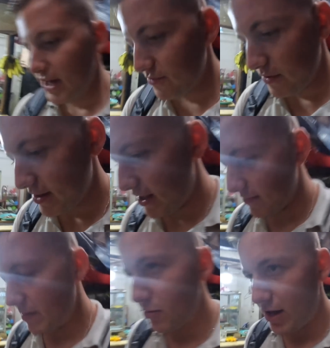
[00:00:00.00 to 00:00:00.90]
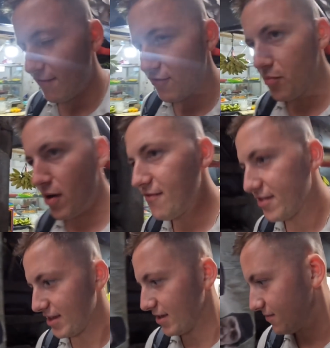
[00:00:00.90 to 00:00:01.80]
It's weird, like, people have no
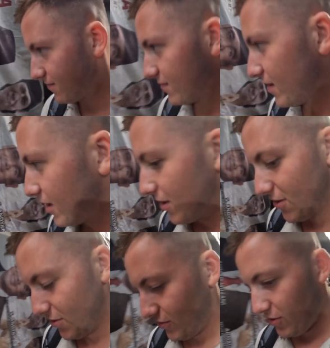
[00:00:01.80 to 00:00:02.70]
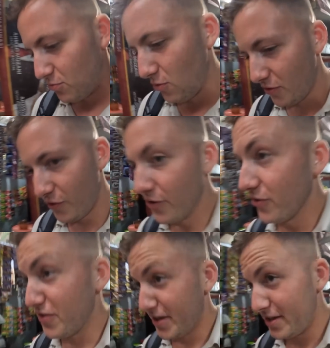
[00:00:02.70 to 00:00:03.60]
privacy. You can just walk through
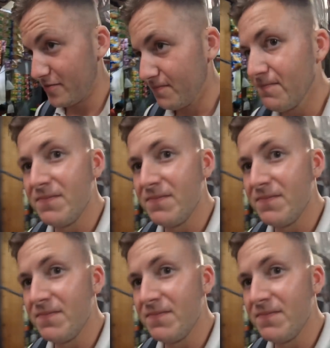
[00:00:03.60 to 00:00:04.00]
and see